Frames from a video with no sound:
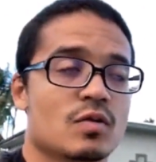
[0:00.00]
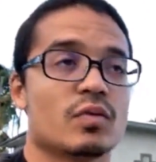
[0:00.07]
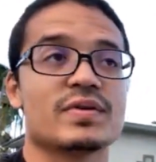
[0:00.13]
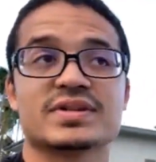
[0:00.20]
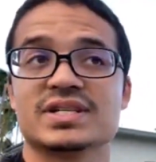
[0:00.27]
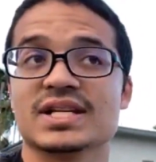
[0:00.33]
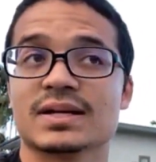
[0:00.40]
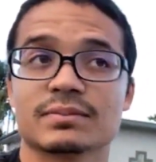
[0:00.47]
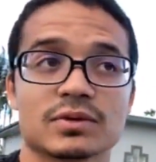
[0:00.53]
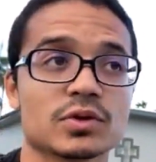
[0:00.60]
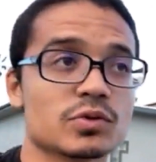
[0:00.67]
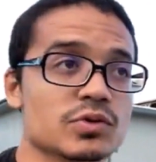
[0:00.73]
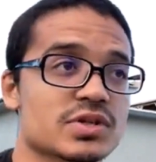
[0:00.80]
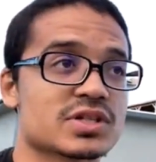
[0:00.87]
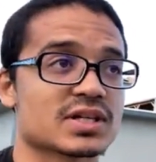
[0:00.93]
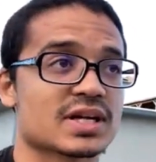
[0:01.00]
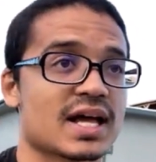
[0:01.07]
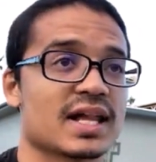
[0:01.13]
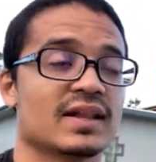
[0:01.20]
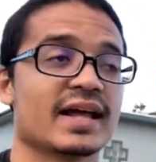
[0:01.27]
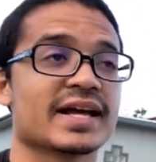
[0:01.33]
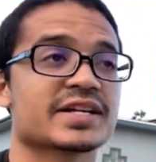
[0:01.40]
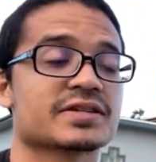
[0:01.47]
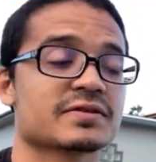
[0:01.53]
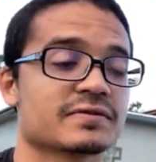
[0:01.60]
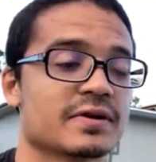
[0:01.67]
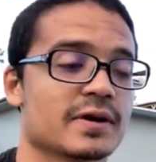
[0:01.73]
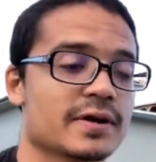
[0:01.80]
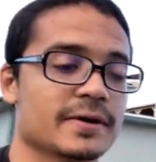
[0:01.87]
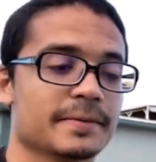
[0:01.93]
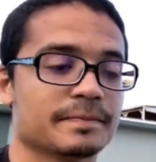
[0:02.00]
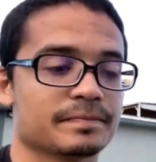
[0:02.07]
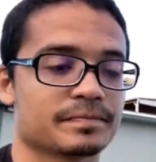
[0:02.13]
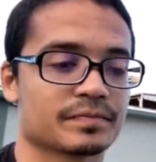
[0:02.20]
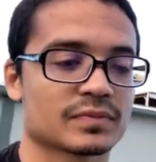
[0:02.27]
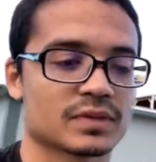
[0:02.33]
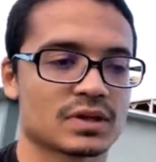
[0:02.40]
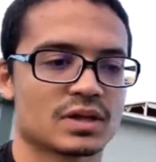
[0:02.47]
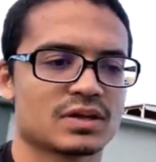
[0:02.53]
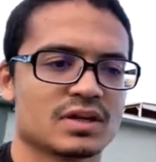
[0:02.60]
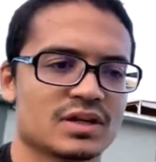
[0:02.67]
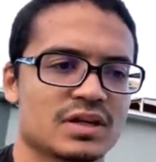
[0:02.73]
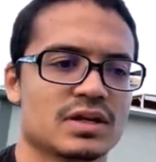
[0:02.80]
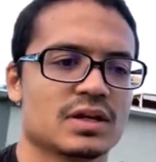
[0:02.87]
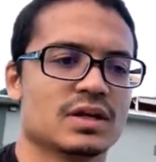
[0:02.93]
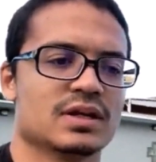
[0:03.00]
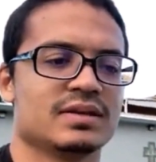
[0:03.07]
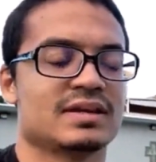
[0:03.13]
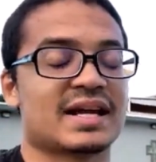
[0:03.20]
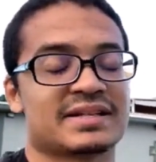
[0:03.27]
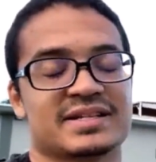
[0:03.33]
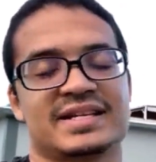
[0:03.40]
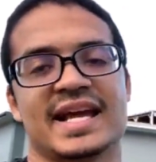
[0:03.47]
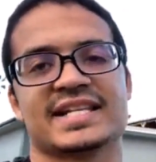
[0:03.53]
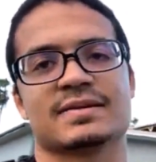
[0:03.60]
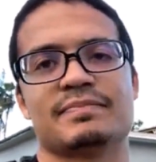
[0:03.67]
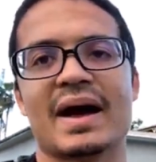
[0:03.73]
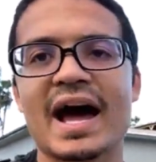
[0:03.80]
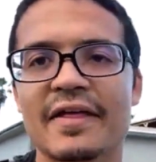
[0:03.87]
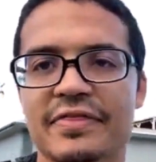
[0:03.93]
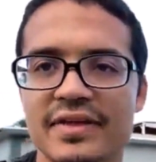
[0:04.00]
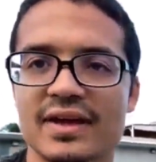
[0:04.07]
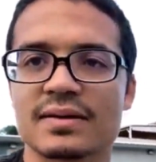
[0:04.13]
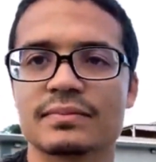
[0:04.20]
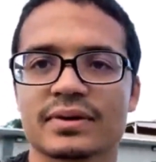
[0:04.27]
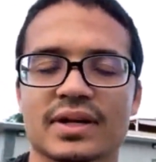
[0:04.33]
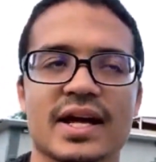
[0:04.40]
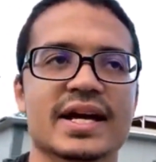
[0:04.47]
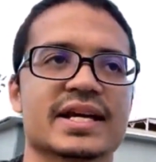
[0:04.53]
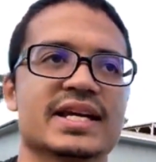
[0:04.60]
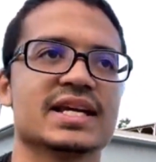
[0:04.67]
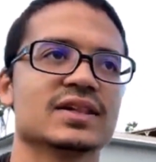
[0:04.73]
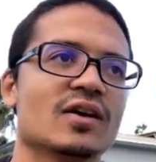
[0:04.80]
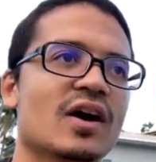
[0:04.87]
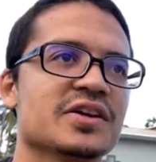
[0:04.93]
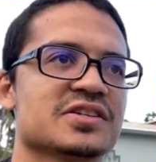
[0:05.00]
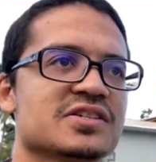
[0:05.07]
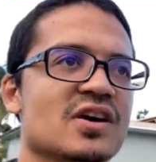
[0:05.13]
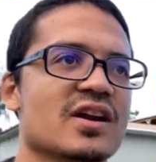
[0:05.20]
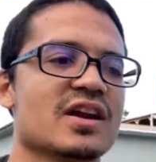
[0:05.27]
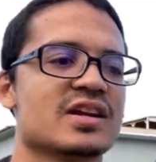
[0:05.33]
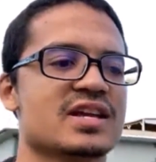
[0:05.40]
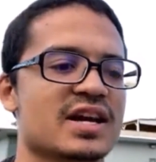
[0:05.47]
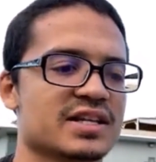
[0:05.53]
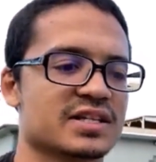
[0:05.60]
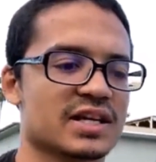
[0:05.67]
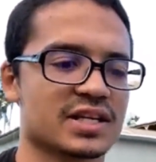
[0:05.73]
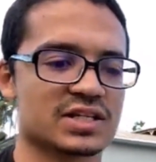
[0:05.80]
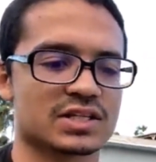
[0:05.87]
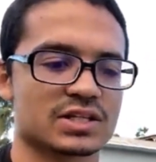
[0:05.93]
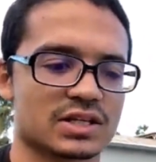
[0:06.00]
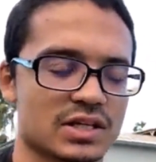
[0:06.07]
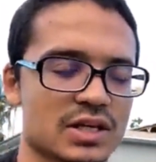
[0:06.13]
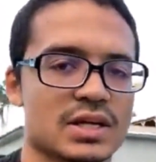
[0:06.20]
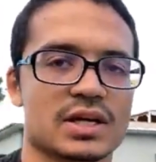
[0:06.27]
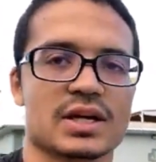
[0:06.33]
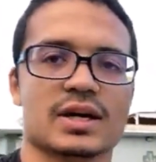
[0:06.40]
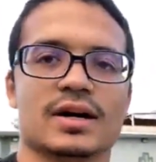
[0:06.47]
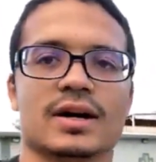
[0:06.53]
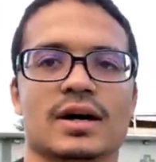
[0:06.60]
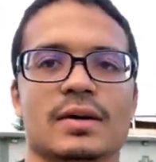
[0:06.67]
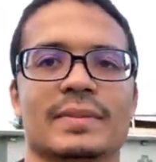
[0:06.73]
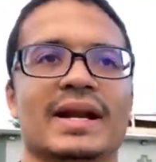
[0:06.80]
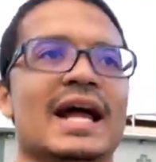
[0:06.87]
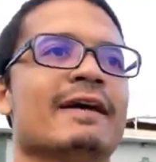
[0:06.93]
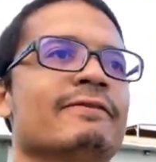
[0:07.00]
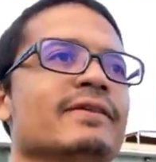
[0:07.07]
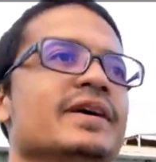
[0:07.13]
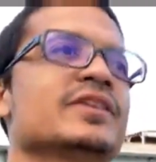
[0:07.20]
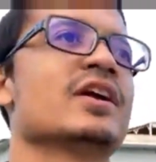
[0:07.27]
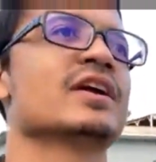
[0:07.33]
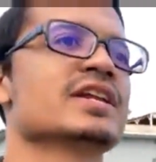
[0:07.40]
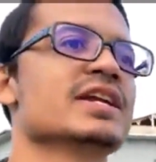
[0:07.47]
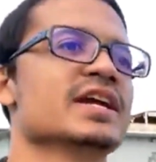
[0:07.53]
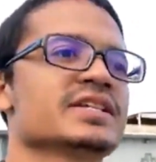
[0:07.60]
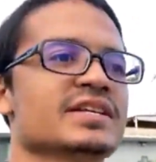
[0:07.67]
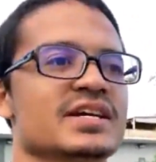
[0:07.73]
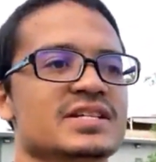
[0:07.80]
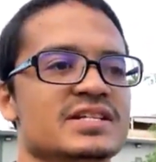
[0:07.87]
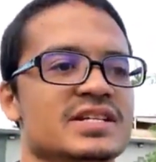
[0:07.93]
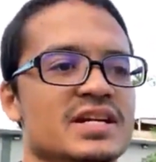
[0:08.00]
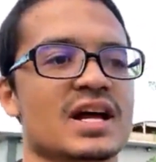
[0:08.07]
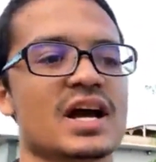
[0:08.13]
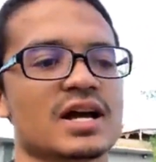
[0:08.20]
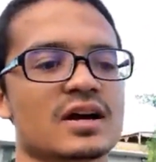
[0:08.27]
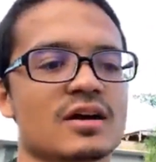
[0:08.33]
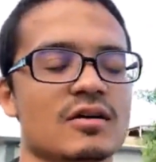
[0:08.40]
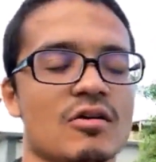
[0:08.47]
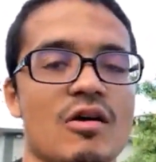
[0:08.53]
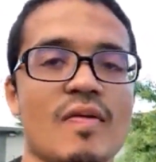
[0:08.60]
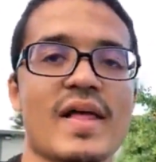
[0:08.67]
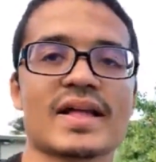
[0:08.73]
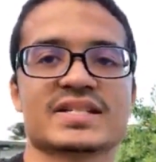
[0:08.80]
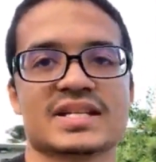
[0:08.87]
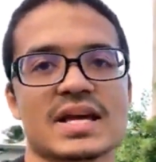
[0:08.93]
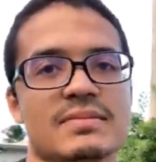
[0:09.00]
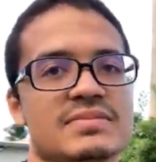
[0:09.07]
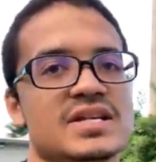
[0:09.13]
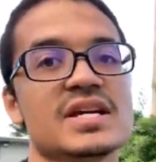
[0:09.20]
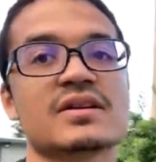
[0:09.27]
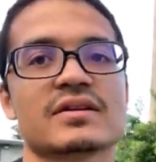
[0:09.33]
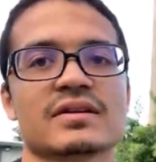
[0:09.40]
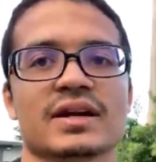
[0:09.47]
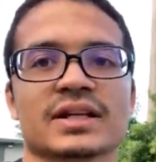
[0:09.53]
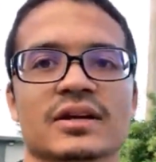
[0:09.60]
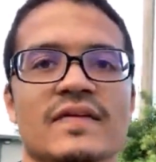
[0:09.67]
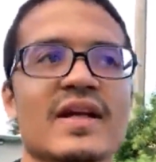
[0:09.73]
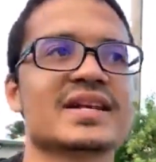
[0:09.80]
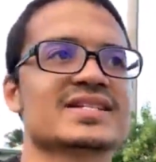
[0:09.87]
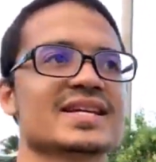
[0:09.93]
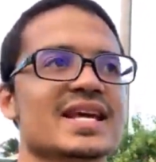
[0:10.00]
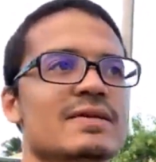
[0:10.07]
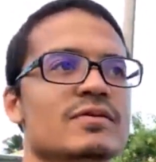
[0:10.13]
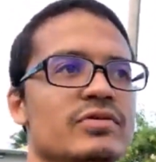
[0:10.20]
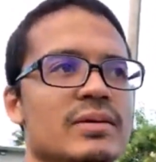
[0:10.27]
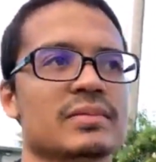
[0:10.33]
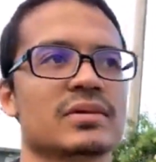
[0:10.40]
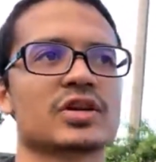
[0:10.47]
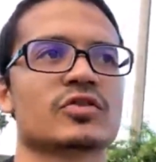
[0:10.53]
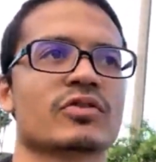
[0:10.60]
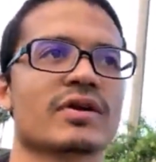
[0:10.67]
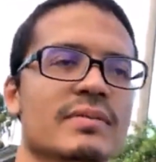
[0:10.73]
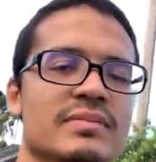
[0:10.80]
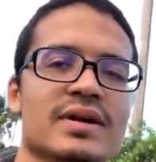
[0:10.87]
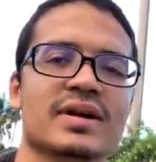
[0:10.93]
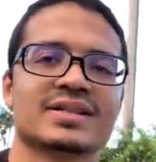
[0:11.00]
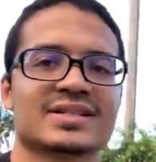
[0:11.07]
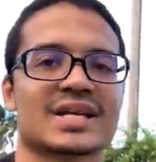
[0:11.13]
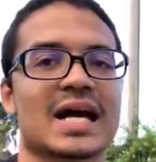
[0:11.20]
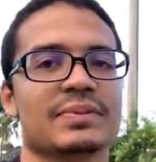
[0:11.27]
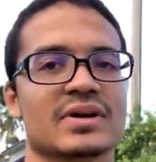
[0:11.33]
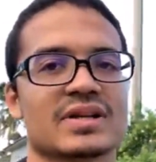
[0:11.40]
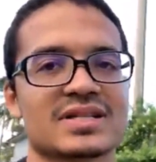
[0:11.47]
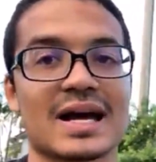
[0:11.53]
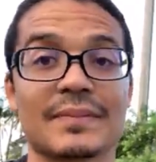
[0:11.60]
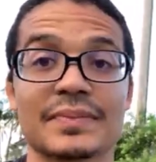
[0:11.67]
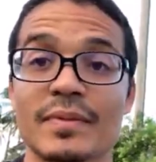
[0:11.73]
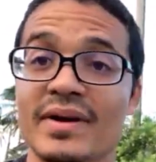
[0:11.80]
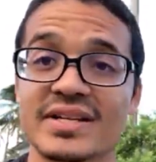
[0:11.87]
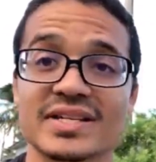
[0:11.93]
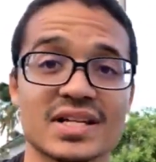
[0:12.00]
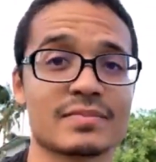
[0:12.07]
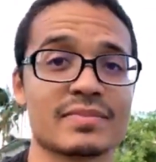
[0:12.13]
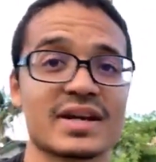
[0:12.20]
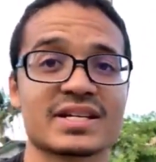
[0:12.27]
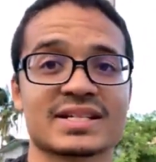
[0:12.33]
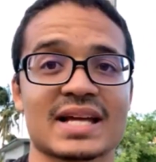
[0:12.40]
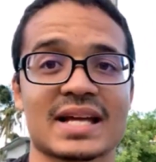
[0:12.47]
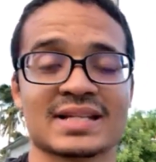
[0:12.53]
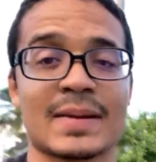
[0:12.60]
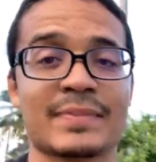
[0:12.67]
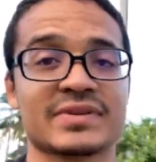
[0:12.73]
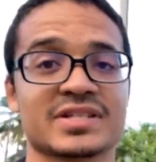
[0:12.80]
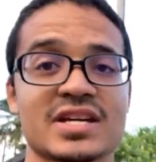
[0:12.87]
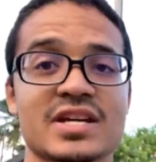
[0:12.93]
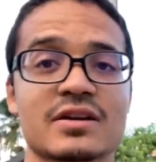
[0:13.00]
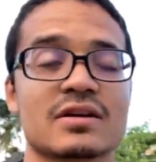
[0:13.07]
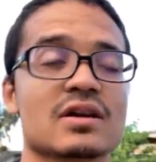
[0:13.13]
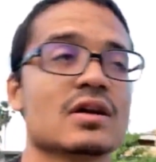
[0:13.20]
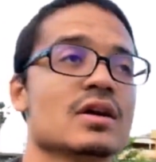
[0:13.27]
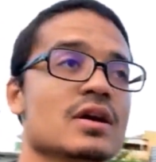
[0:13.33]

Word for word: We've seen him lose to got likes of, um, not to say it's a bad thing, but, like, he lost to Donnie Nietes. Um, and I feel like Donnie Nietes and Tanaka are on that same tier. Like, they're on that same creme de la creme, top of the top, the best of the best type of tier.